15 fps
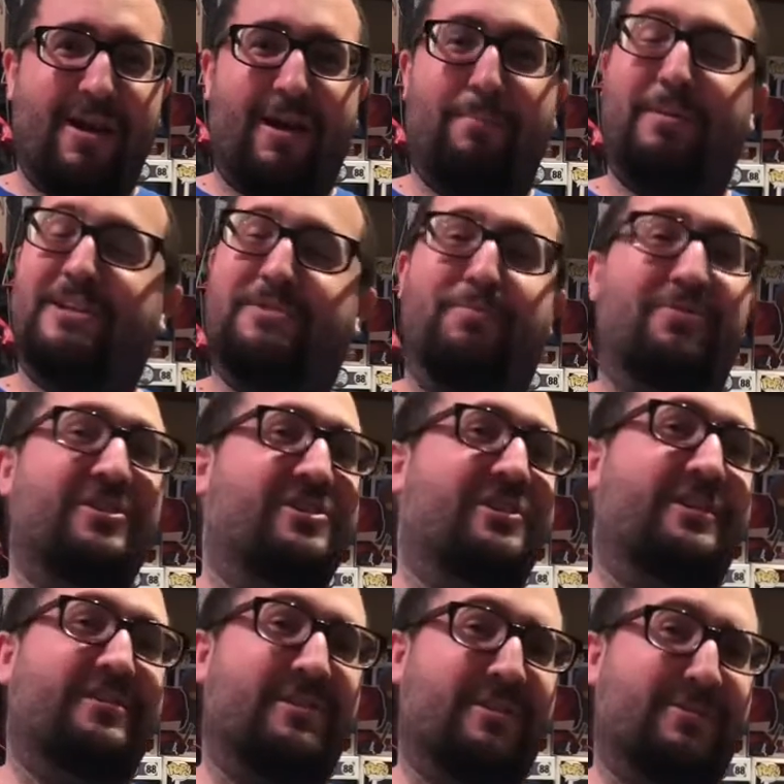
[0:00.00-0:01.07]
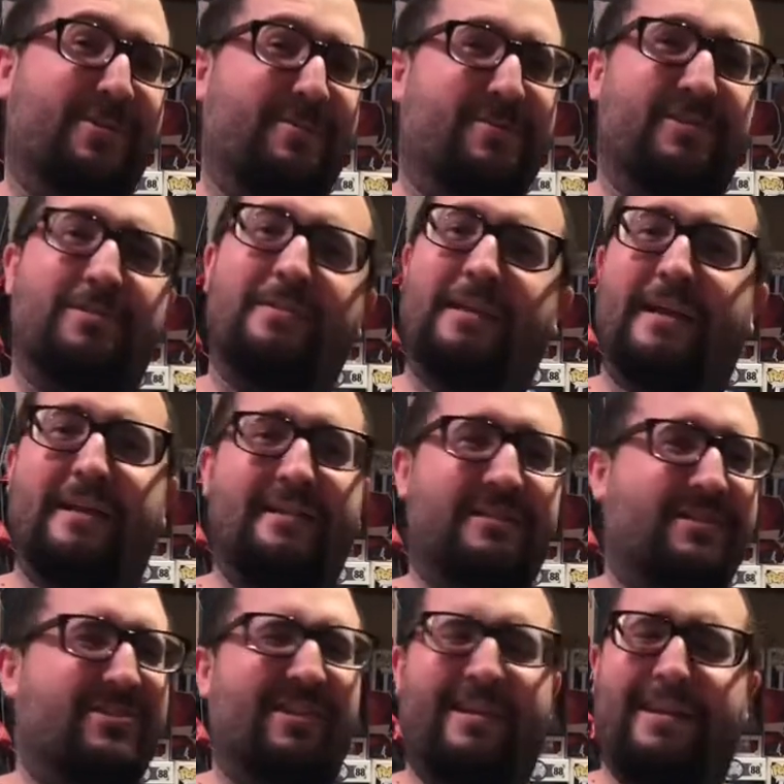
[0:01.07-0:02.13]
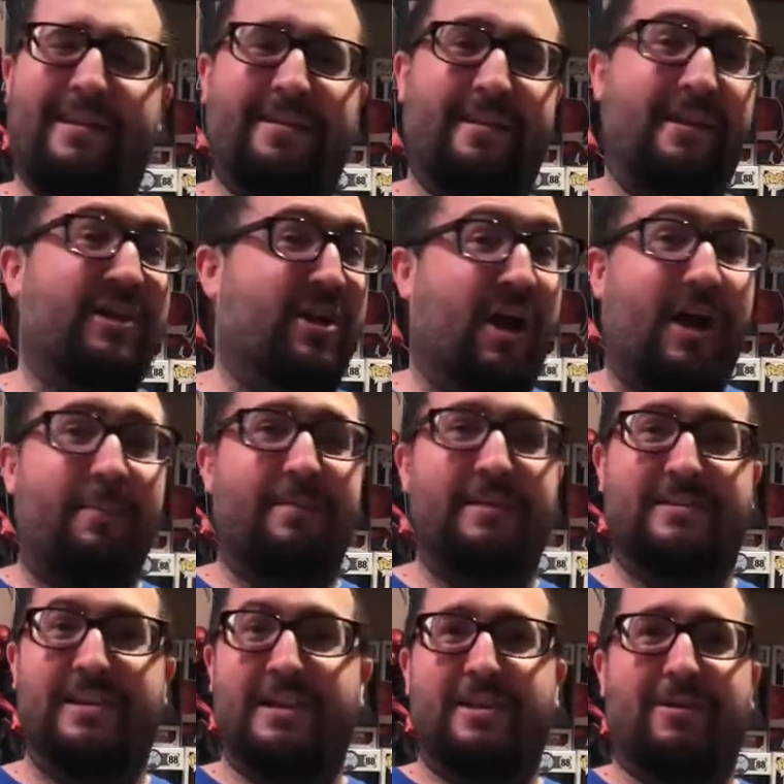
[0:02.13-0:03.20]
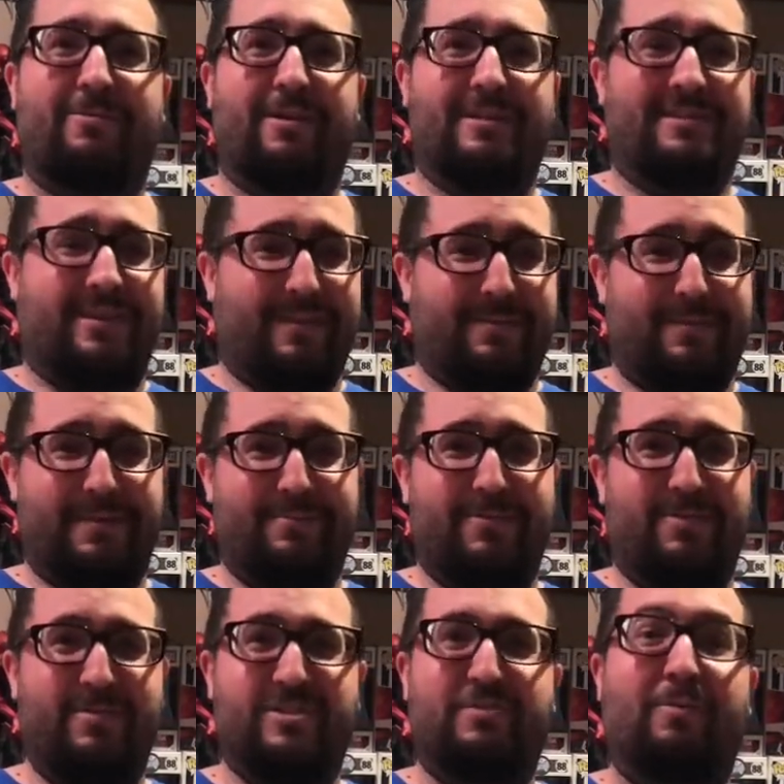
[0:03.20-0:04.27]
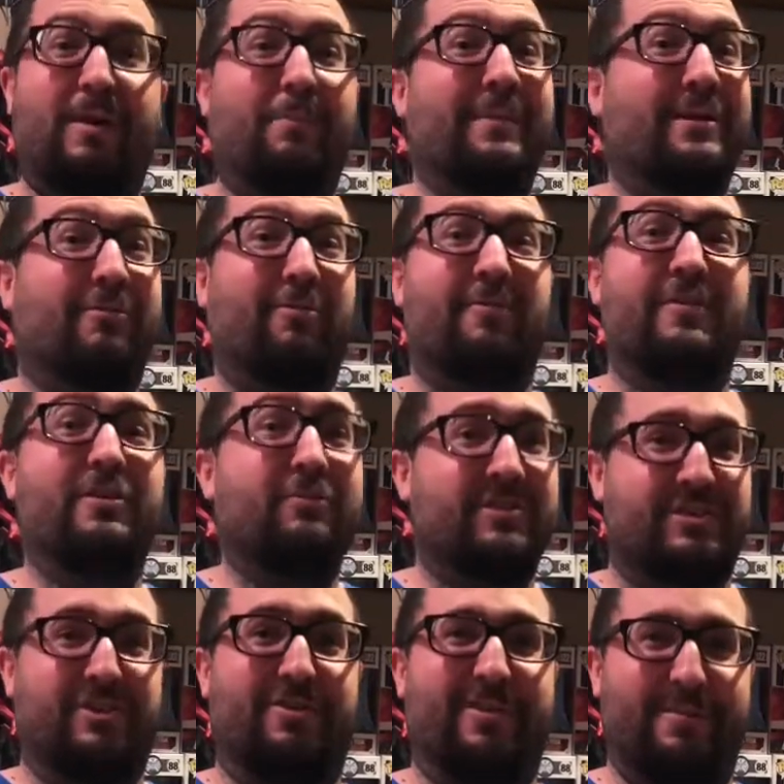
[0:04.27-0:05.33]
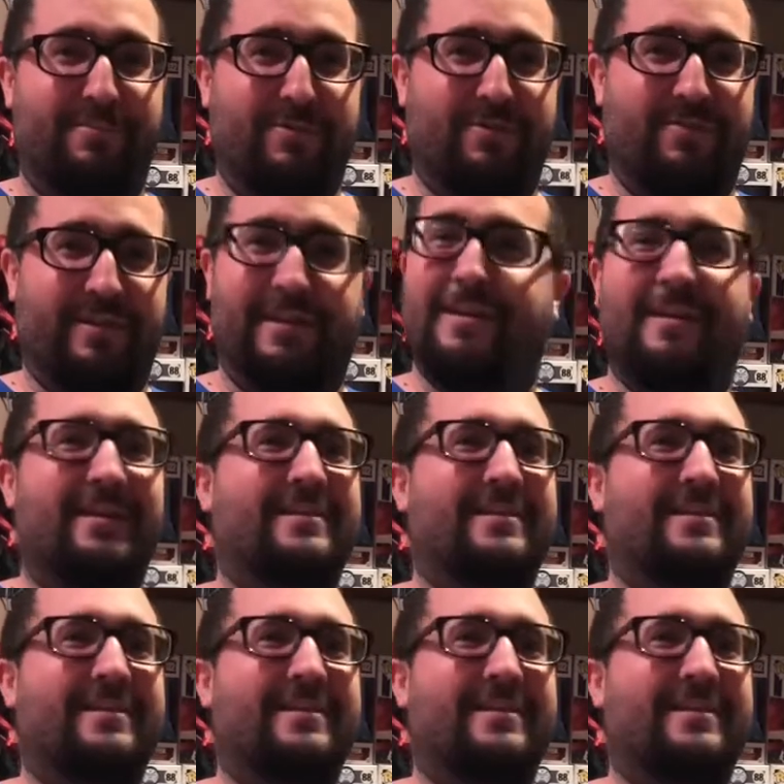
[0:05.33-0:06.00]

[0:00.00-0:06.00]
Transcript: Much appreciate subscription, likes, anything, comments. You want to talk about movies? You want me to review a certain movie?